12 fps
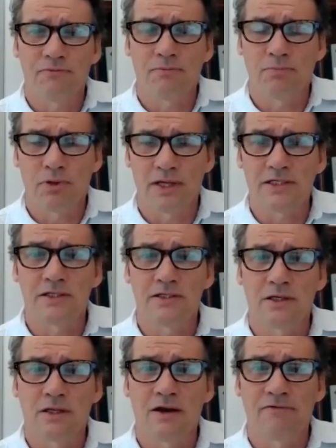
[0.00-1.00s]
places
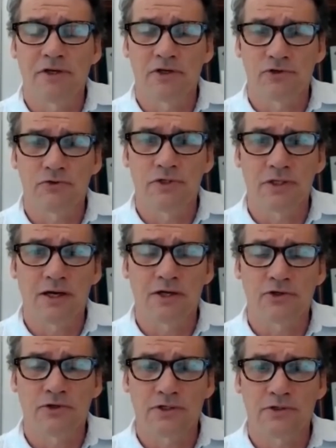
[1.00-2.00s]
and a lot of industries. A lot
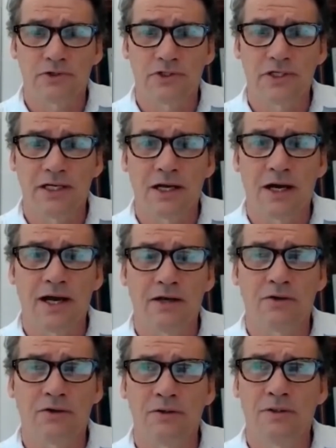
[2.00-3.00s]
of trucks are sitting
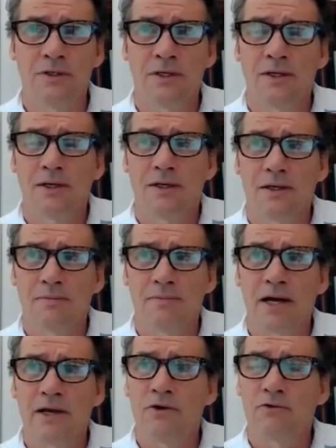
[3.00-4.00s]
idle um,
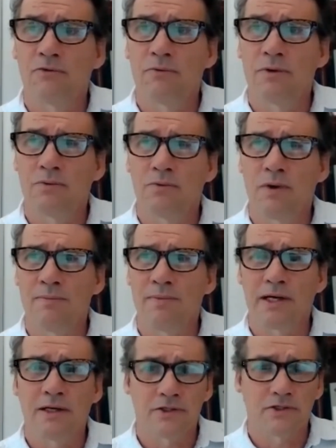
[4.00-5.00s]
I know uh, one of
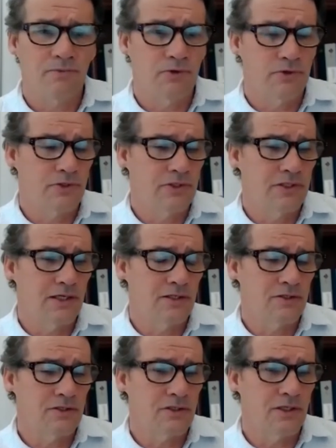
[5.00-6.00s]
my customers
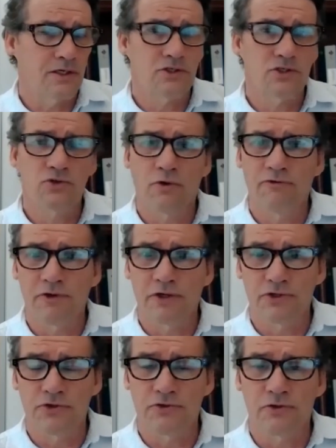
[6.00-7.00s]
does uh, store
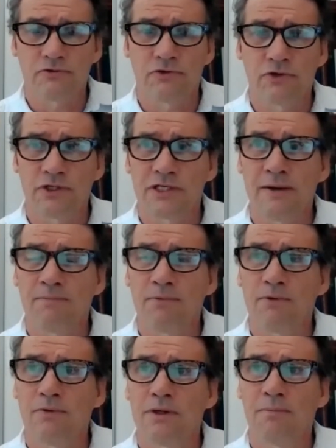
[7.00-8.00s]
fixtures, for
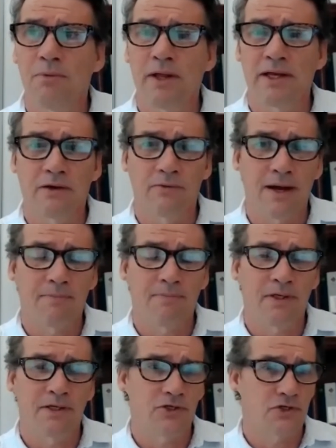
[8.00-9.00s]
example, a blanket wrap.
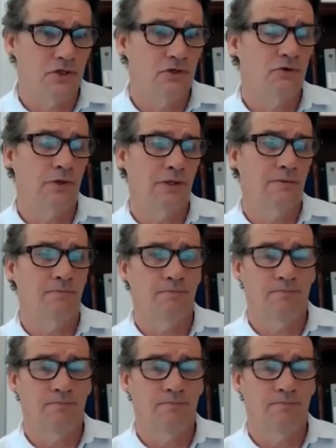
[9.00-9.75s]
In addition to doing